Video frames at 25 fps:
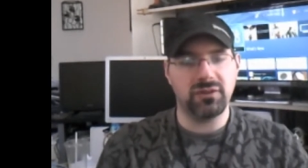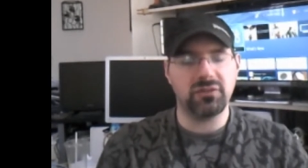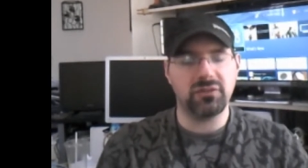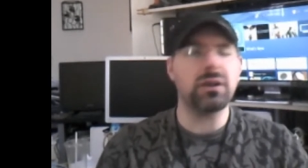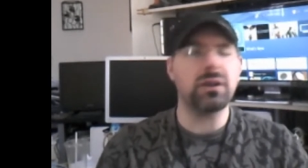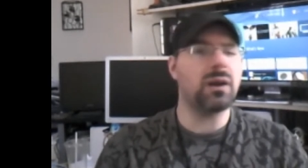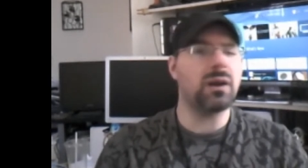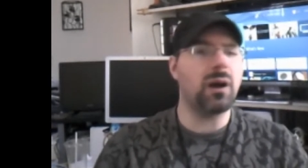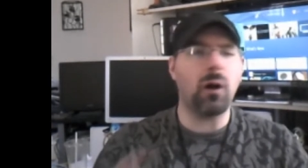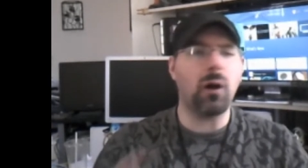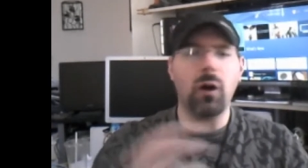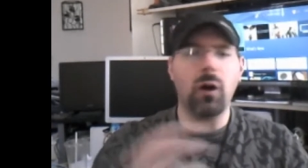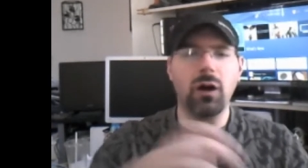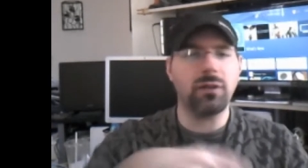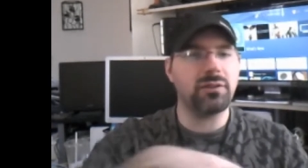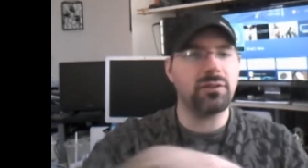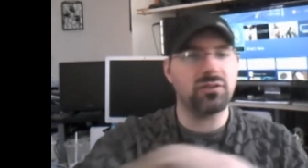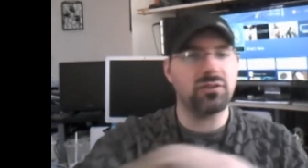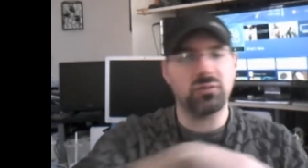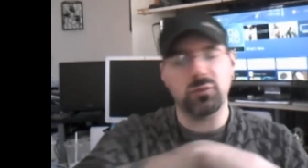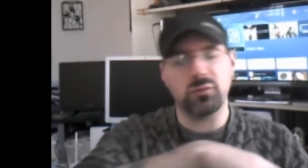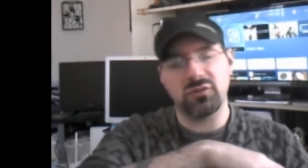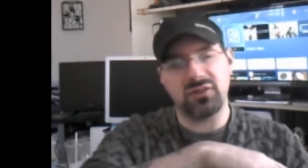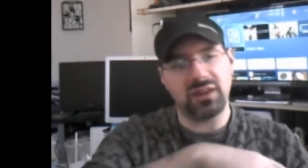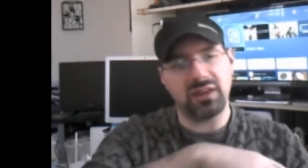This, all
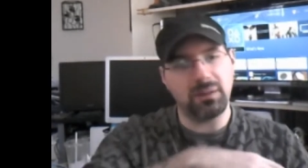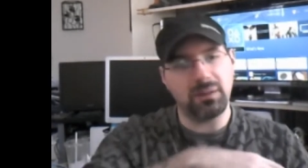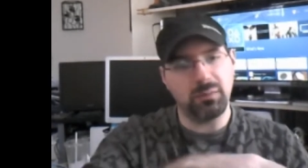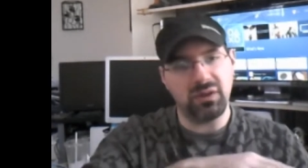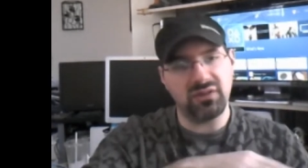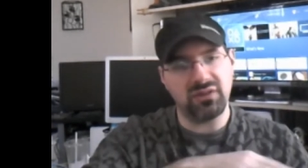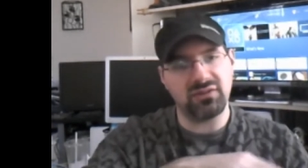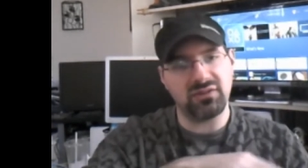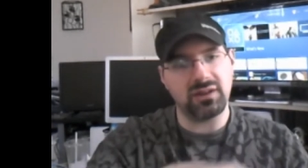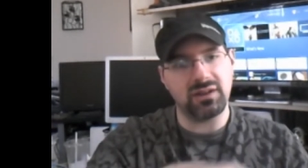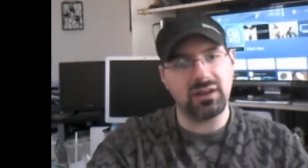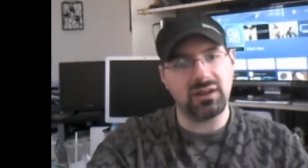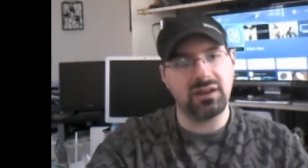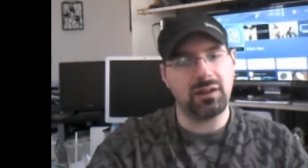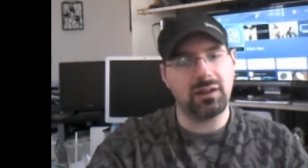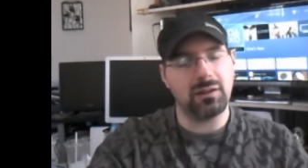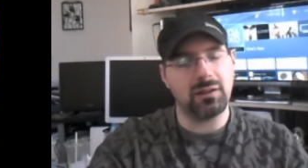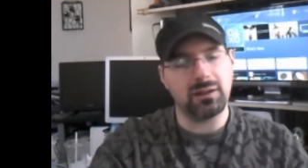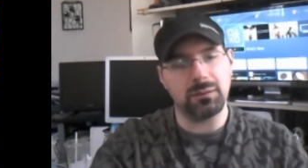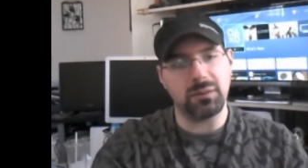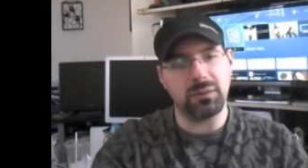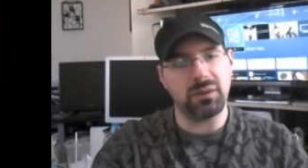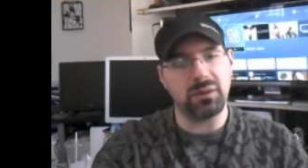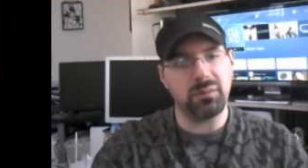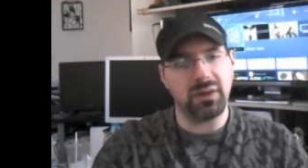this was like basically
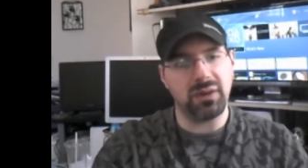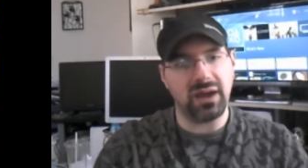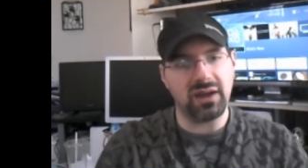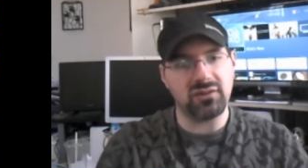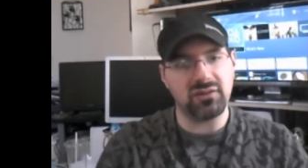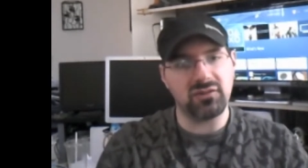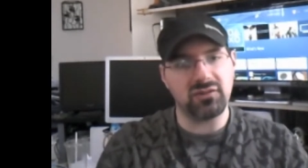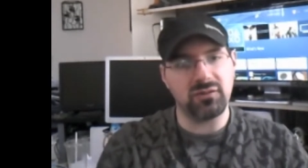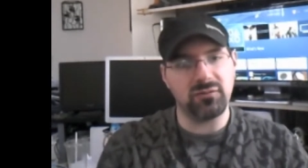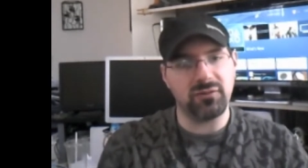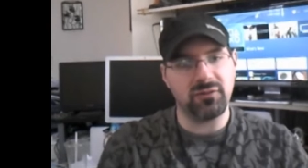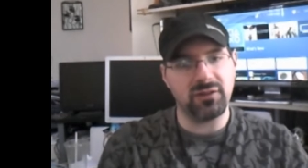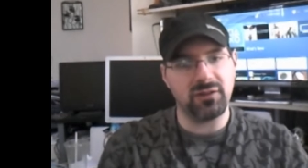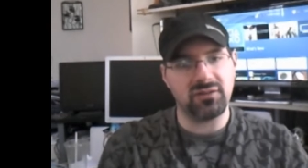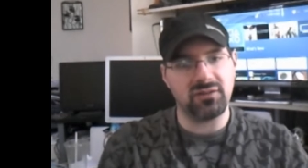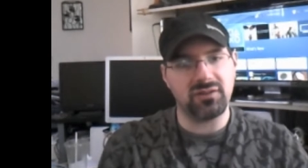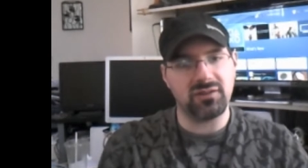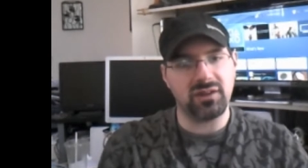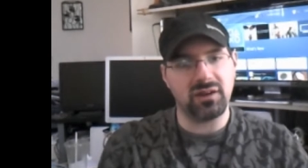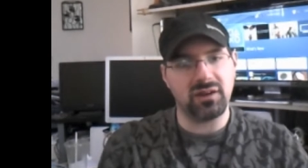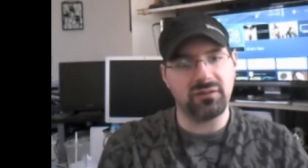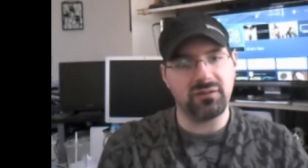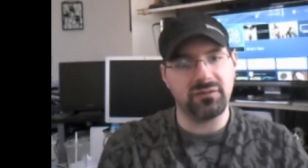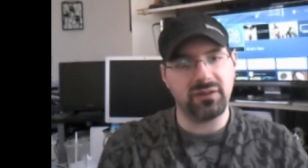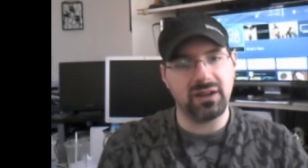killing my passion for this
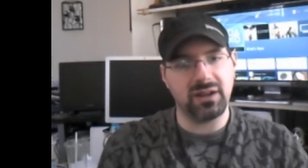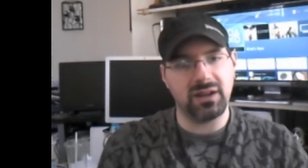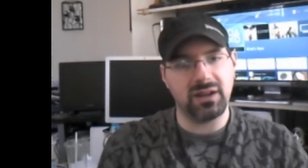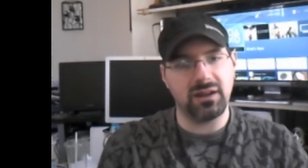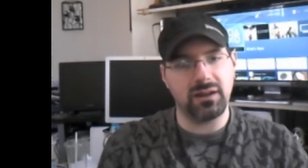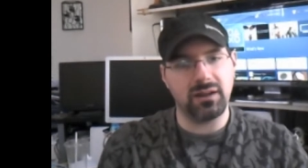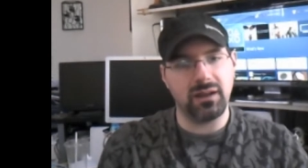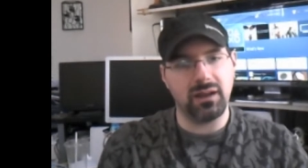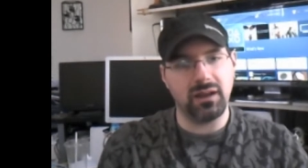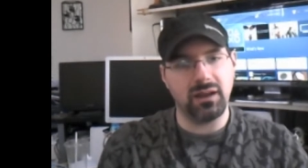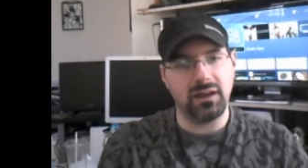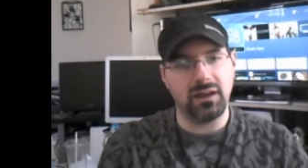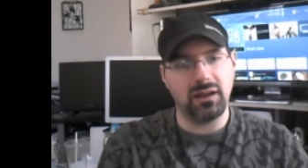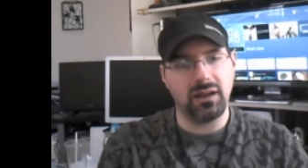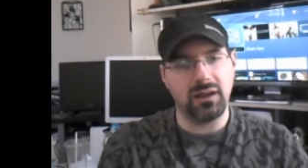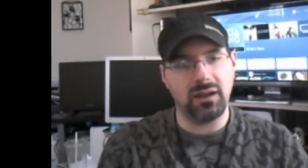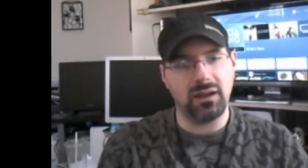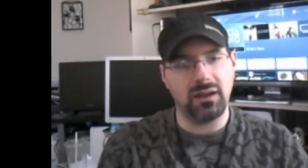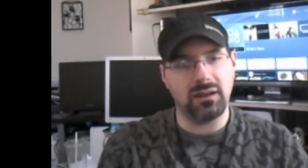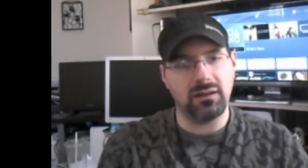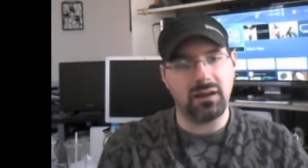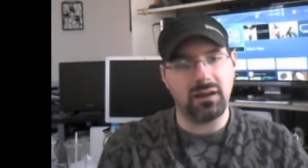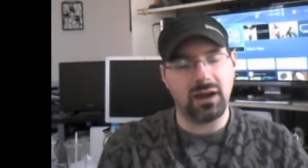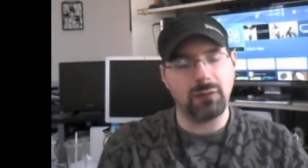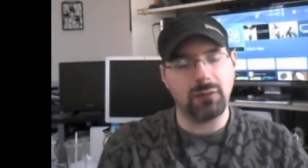stuff. And
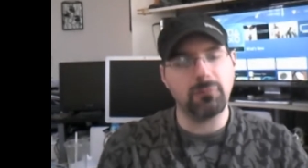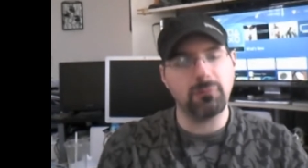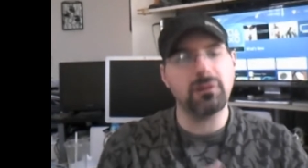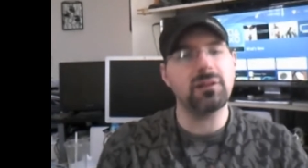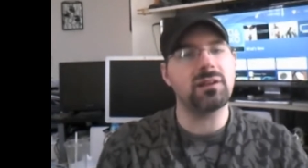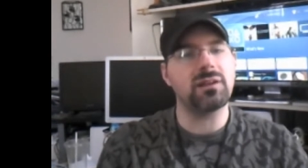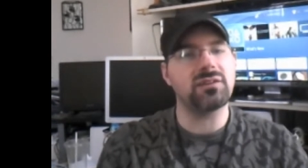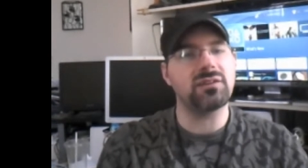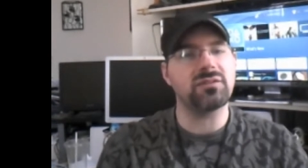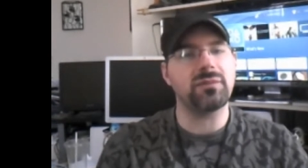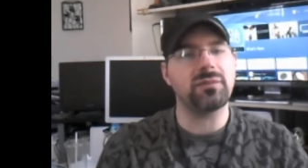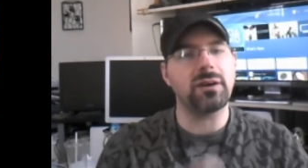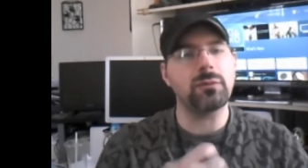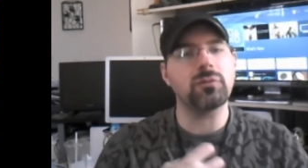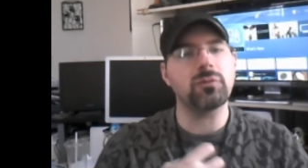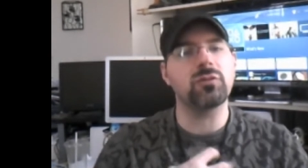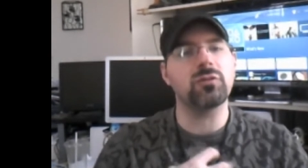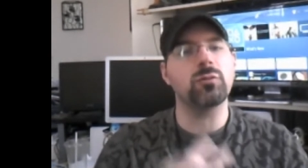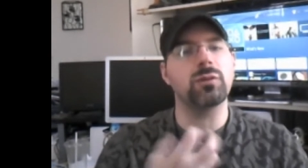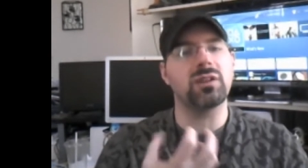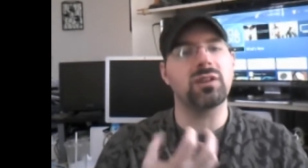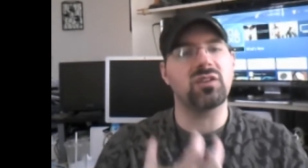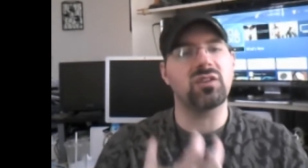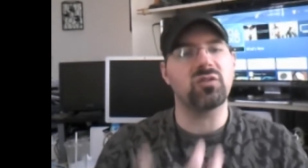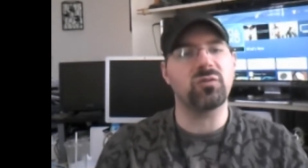and I realized if I was
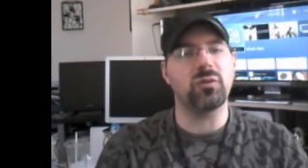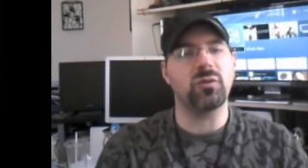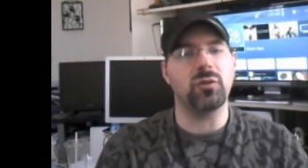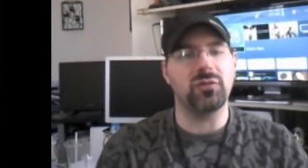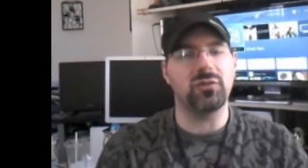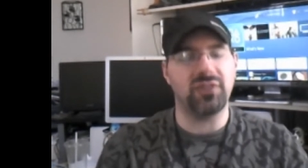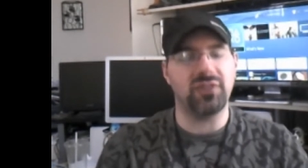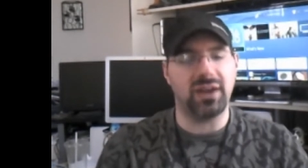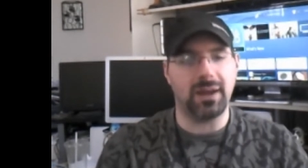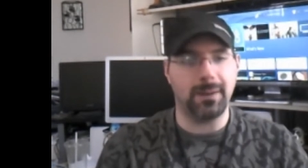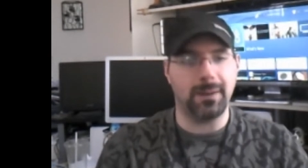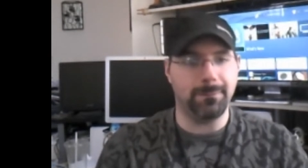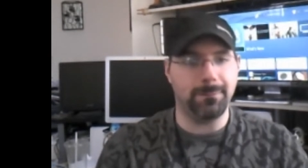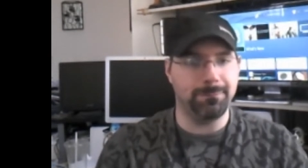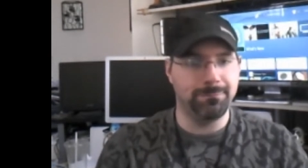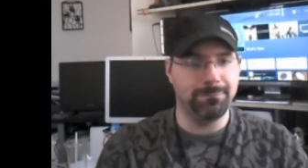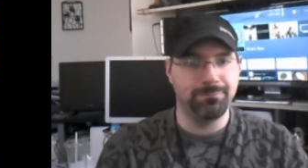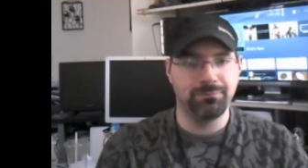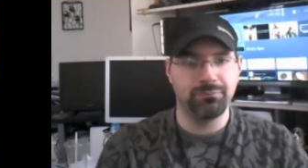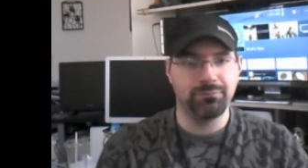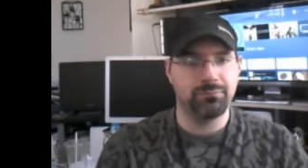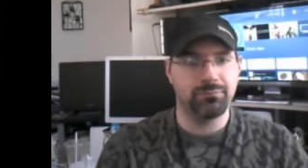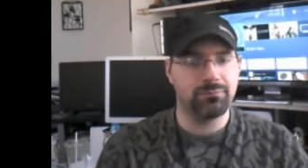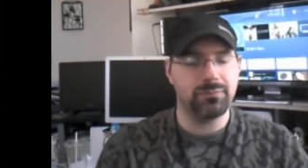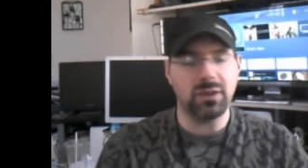doing this full time,
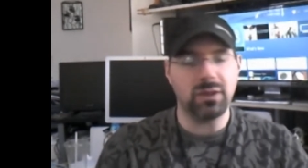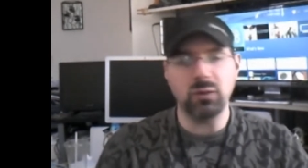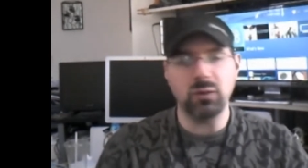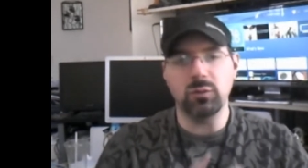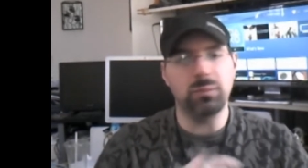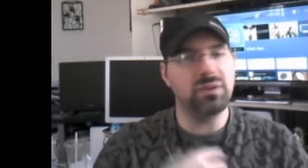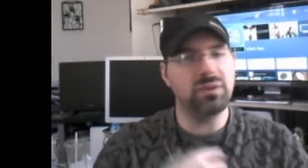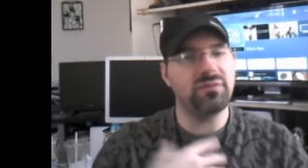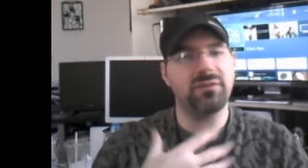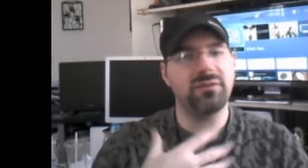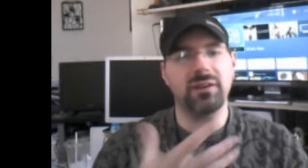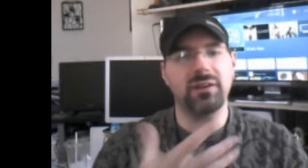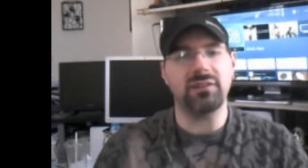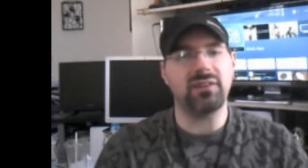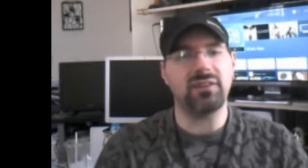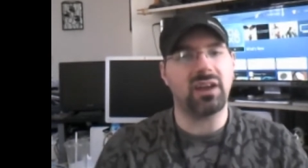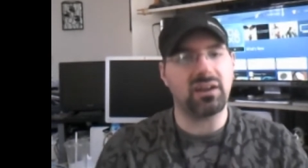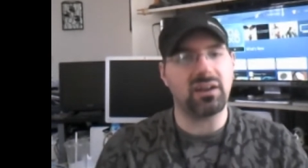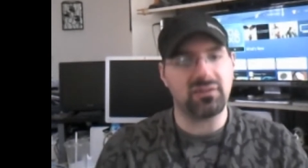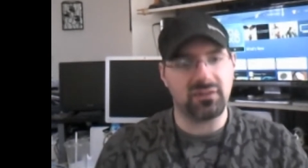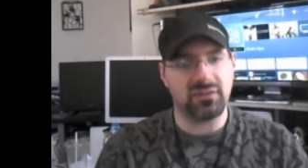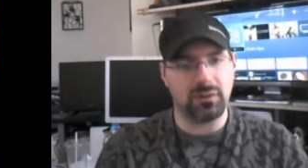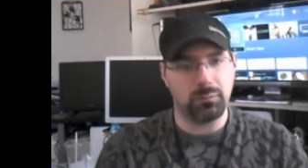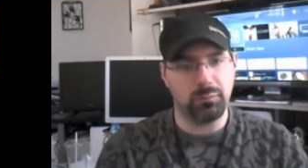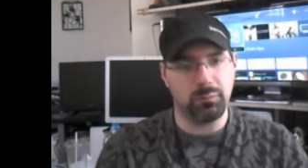it would be
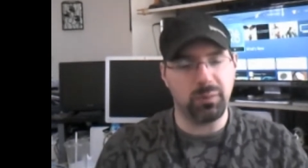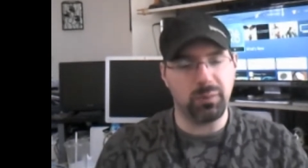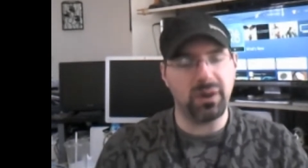fantastic.